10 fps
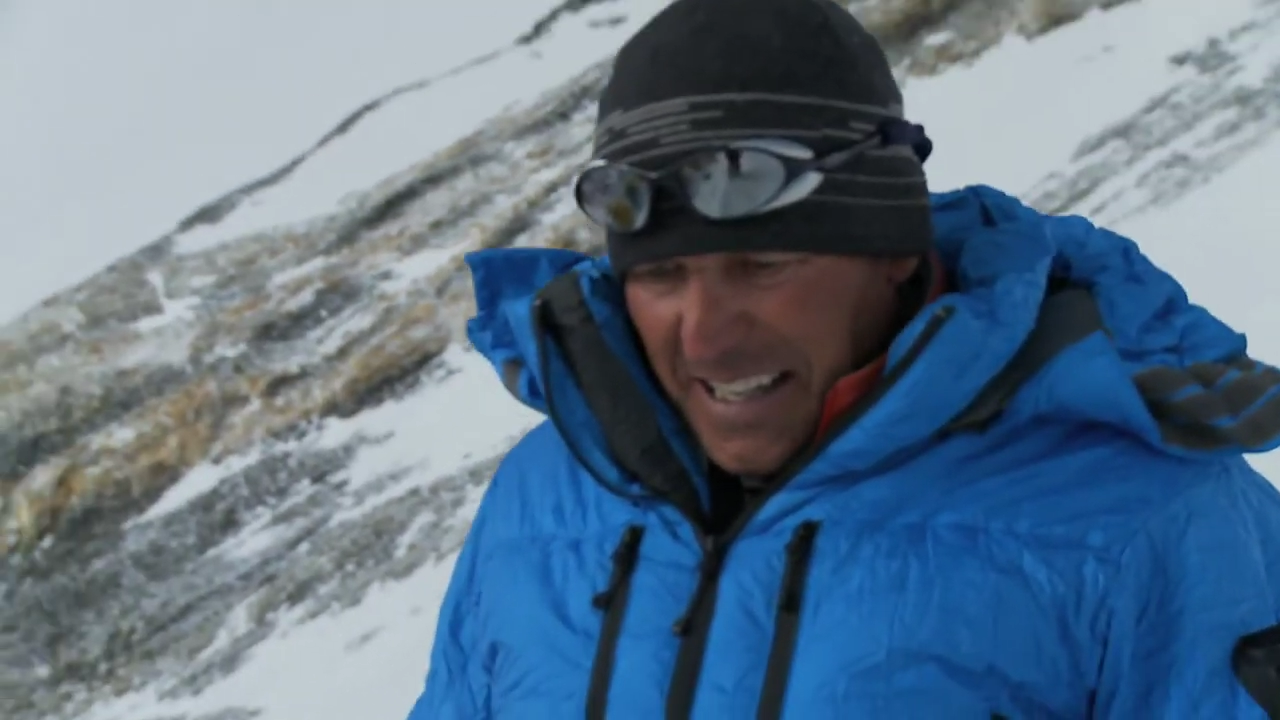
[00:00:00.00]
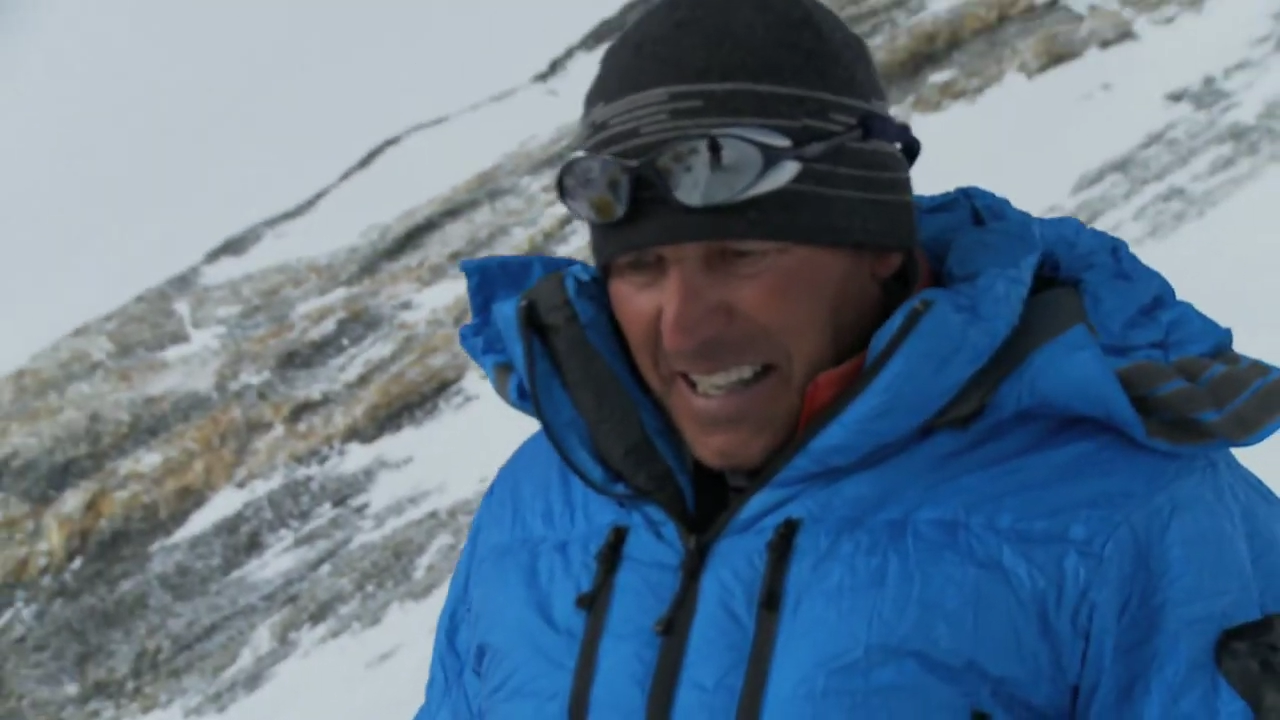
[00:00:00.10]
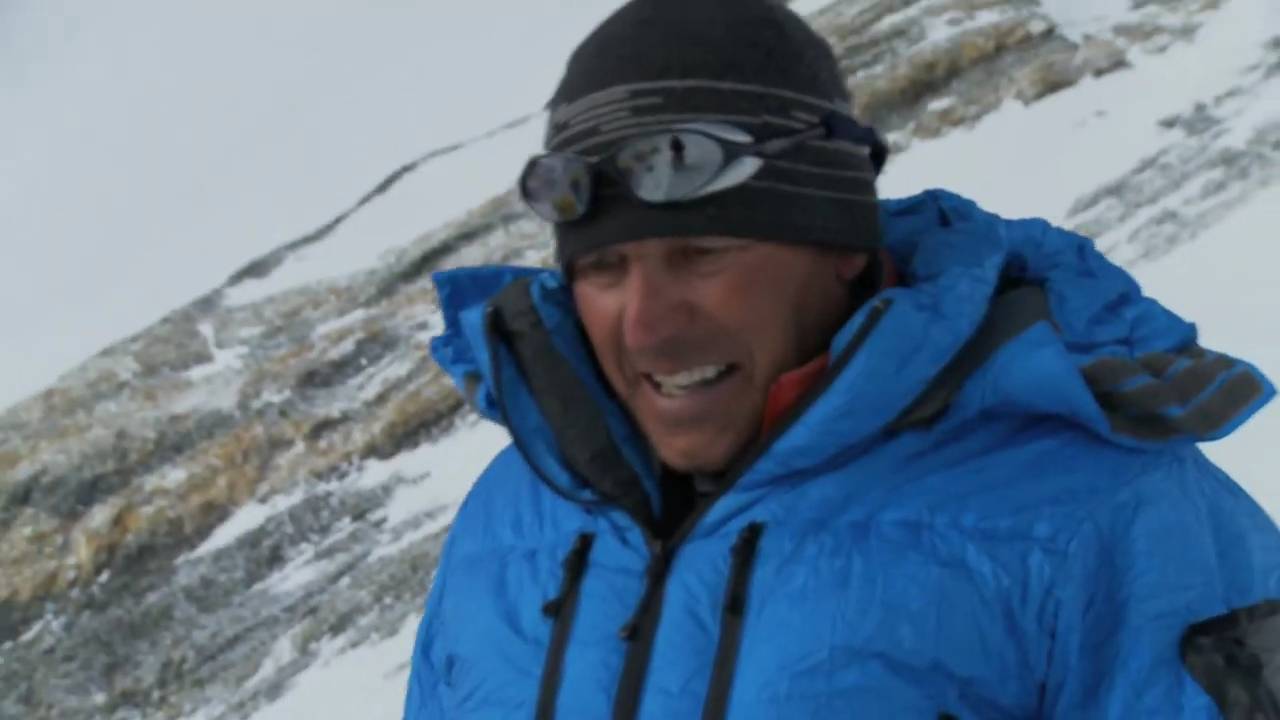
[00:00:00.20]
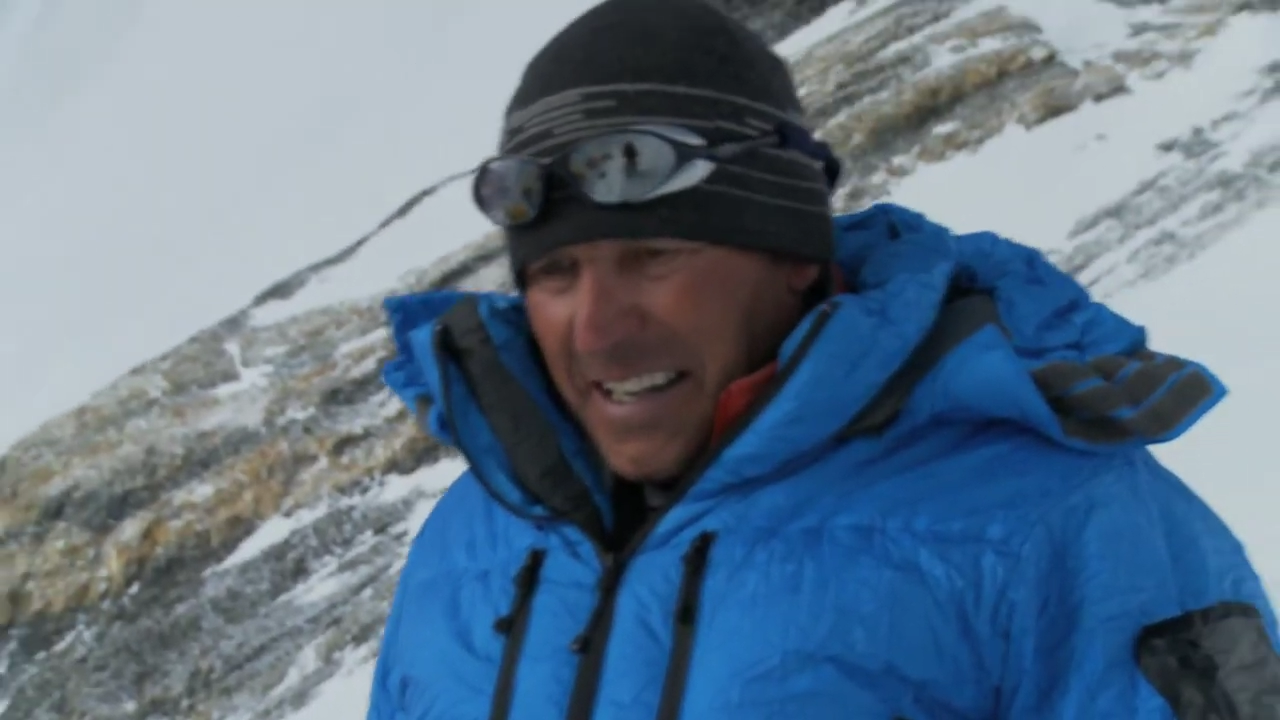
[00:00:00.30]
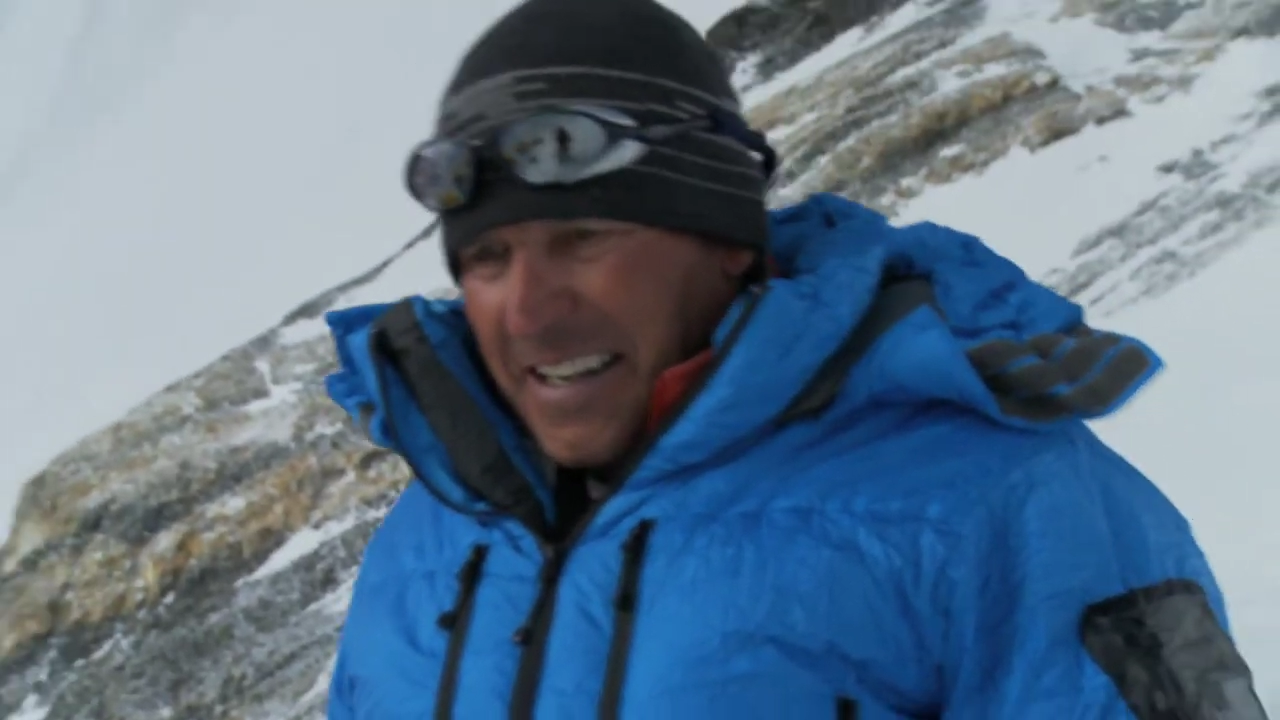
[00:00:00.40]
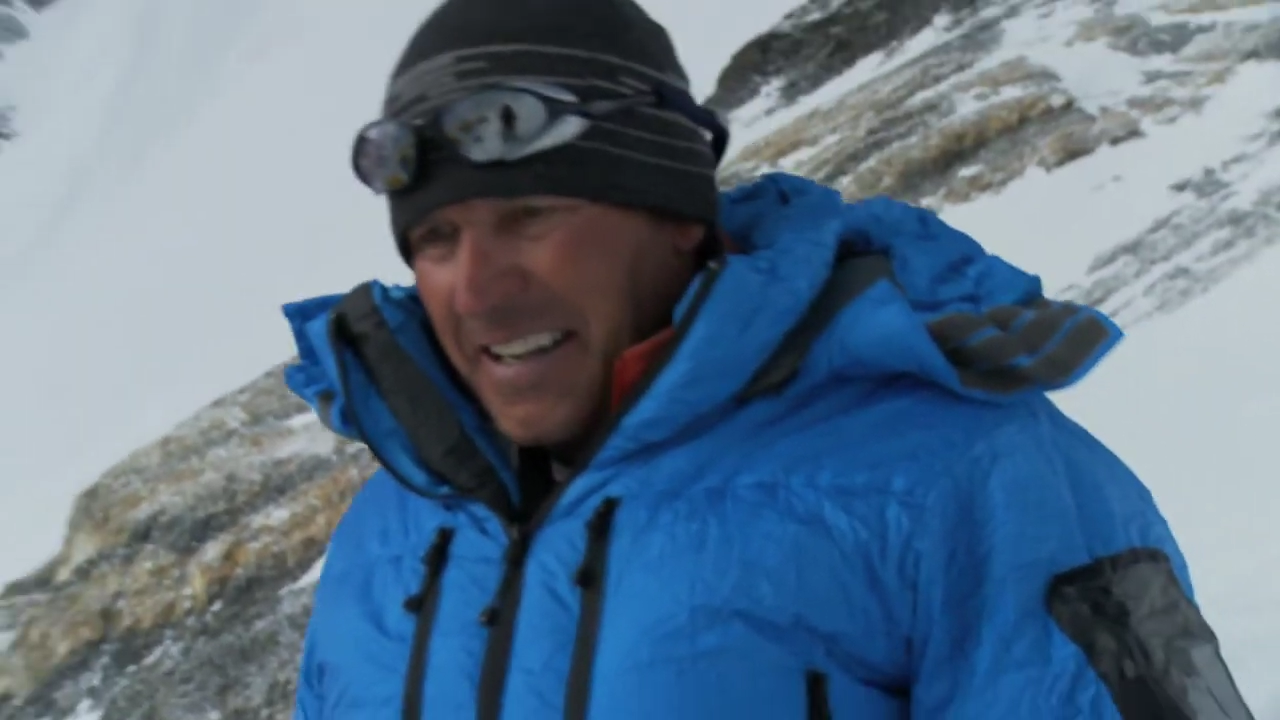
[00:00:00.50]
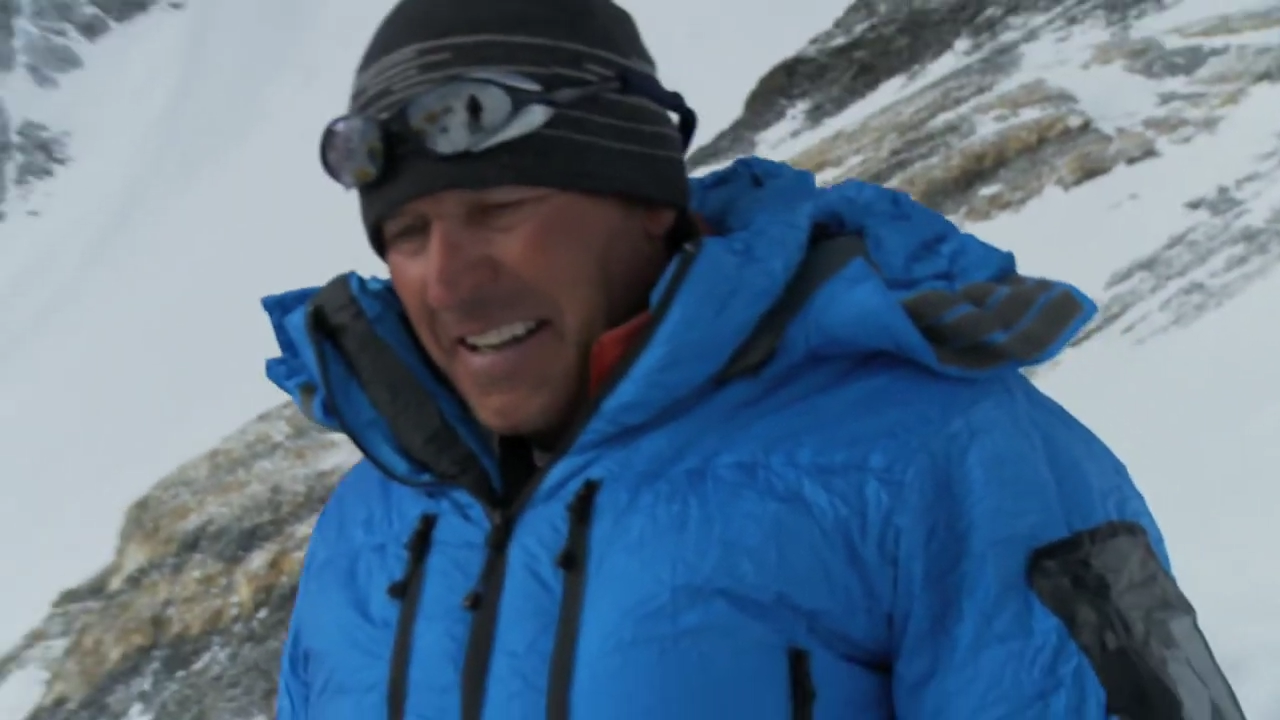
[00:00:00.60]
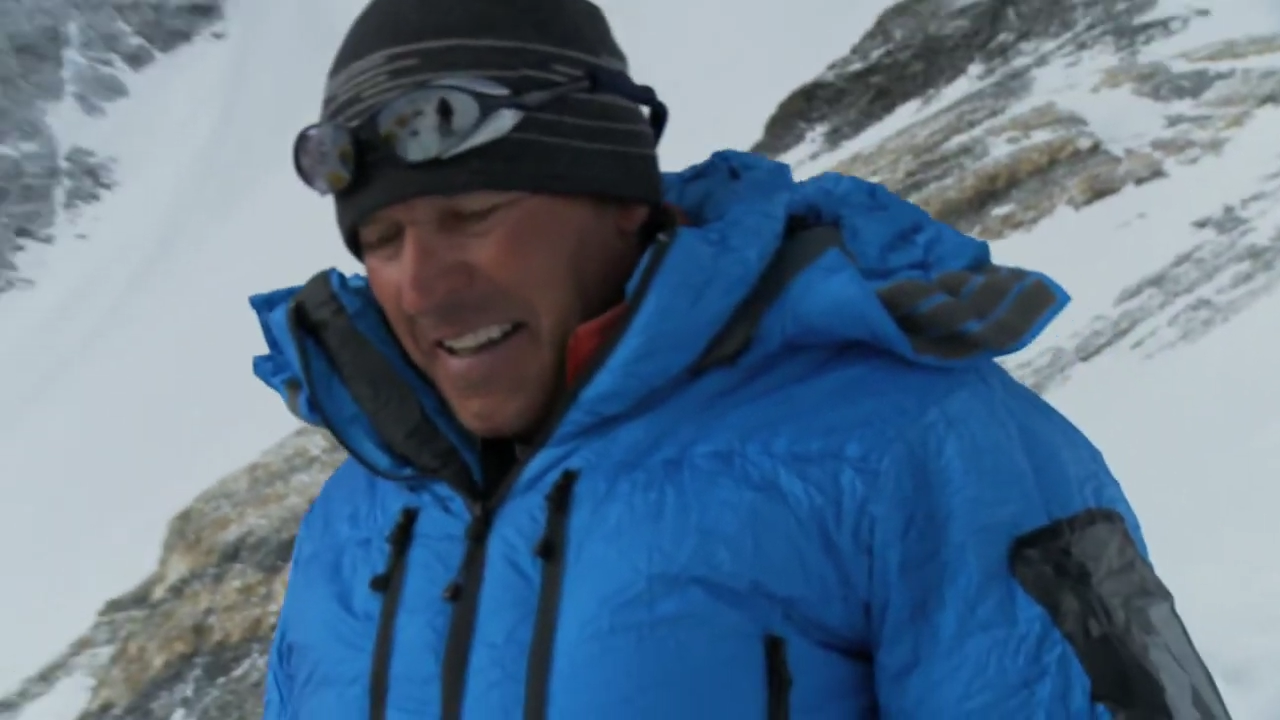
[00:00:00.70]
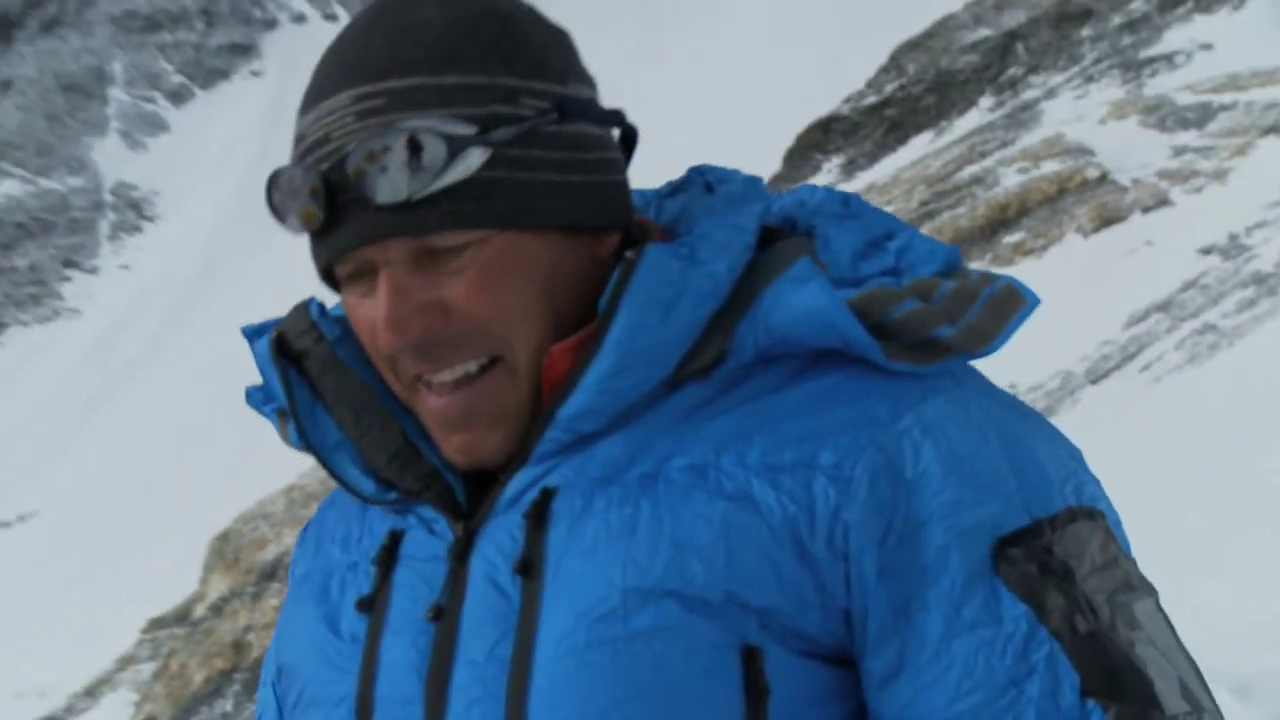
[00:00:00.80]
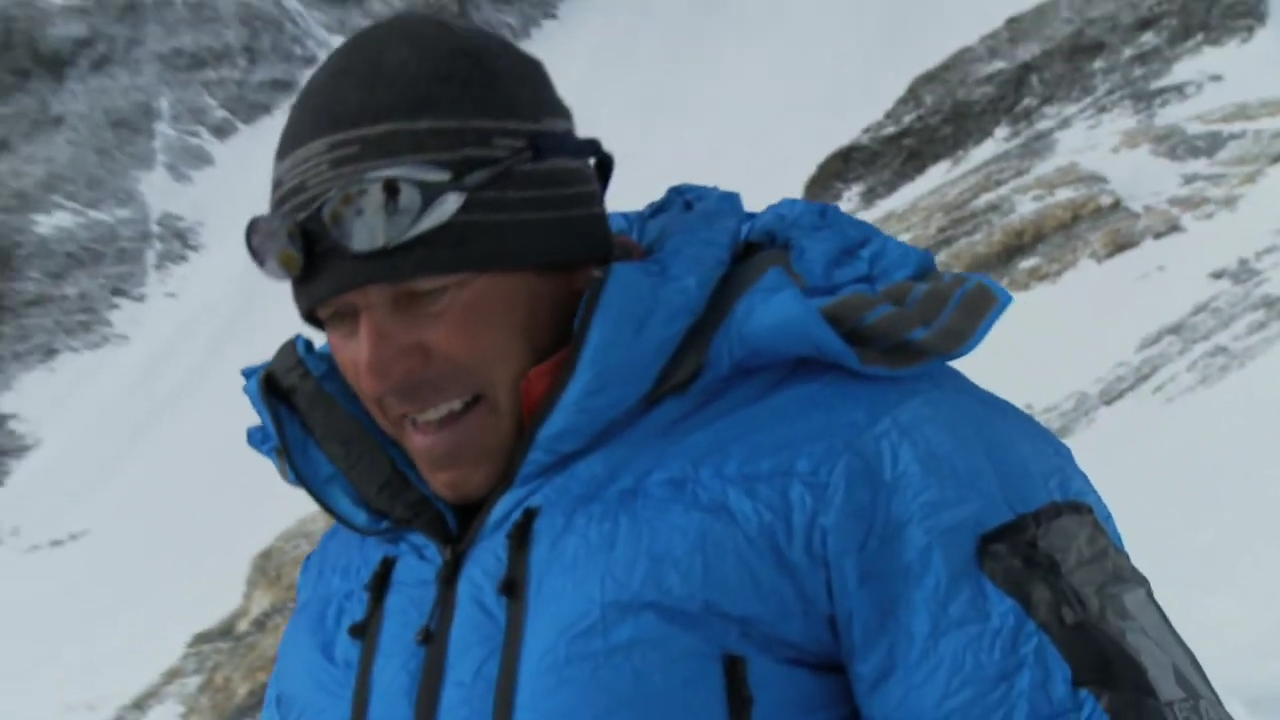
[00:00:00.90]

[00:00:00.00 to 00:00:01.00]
When you get up top,